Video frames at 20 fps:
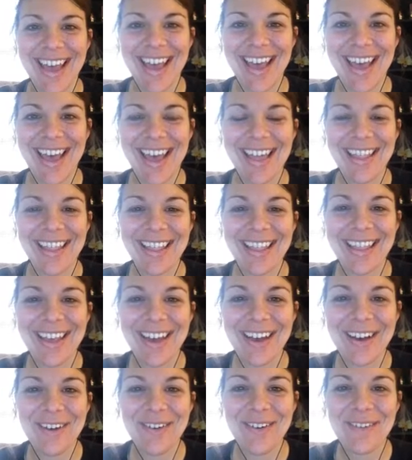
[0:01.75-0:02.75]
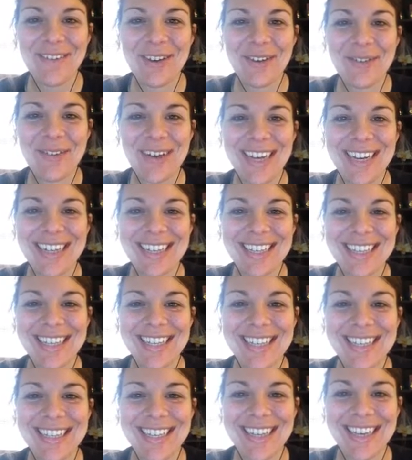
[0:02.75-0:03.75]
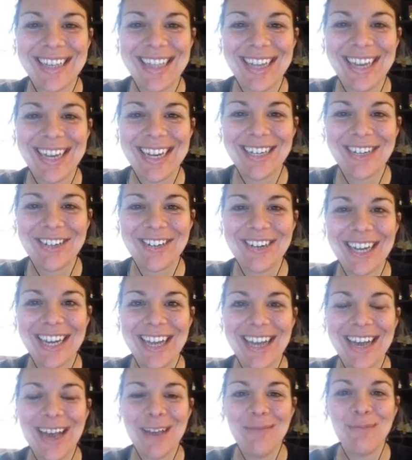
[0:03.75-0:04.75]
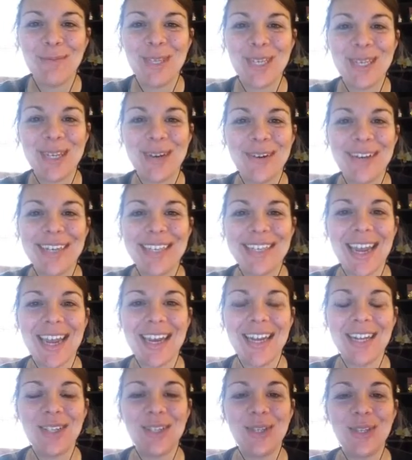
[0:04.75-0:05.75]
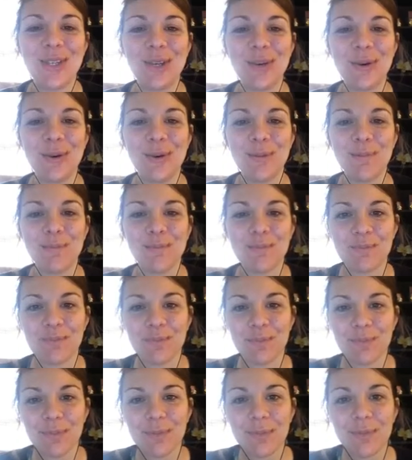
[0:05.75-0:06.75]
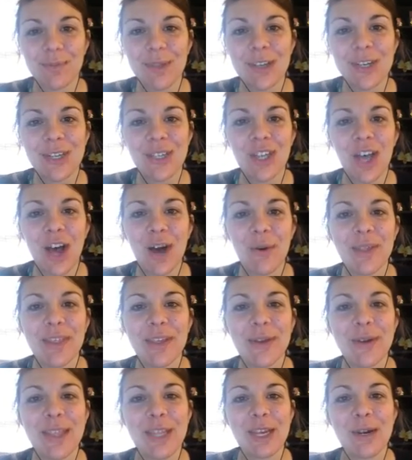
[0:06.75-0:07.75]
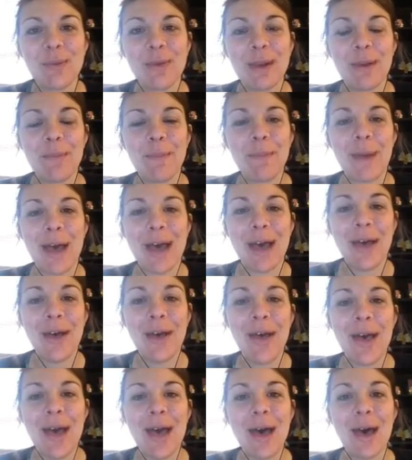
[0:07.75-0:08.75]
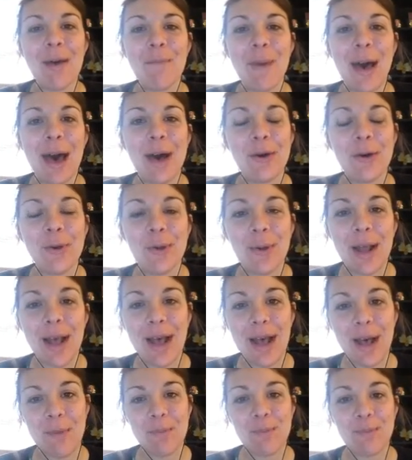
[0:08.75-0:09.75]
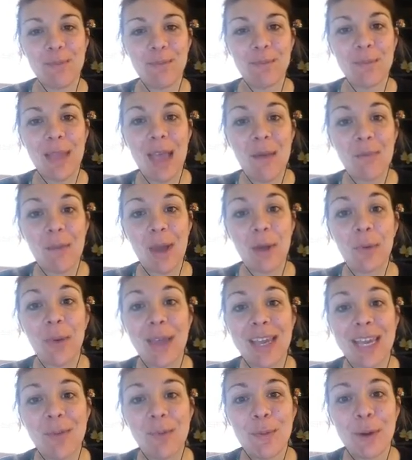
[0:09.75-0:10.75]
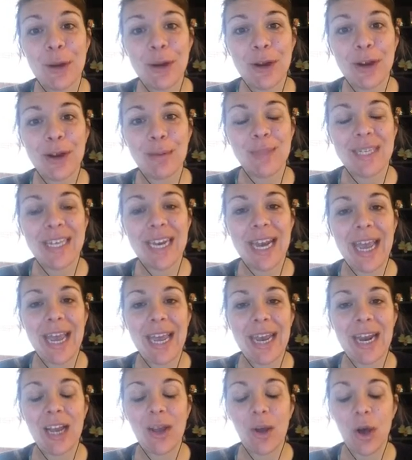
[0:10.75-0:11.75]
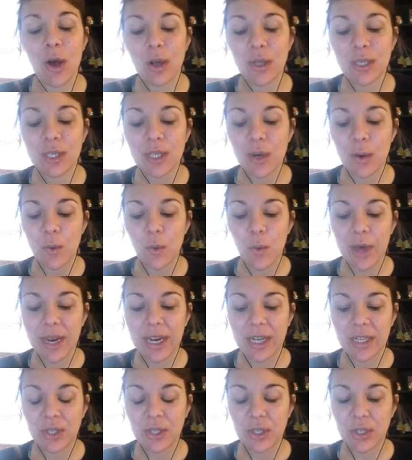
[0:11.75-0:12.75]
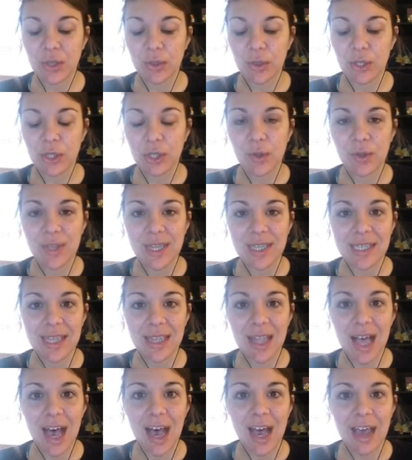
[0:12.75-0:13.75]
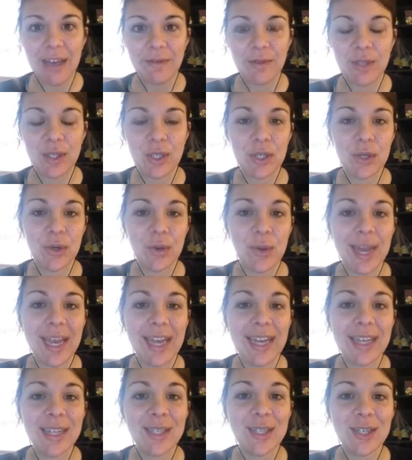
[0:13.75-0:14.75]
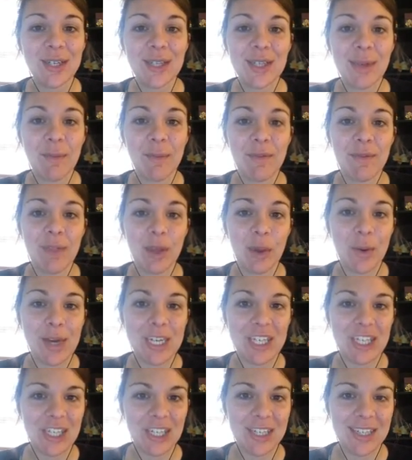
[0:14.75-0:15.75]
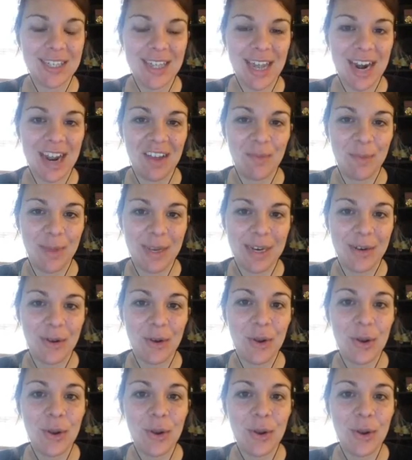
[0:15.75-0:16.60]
Hello everyone, it's Lindsay Landry. I'm so excited to talk with you a little bit about my Reiki program today, and I also wanted to do this live to answer some of the questions that I've been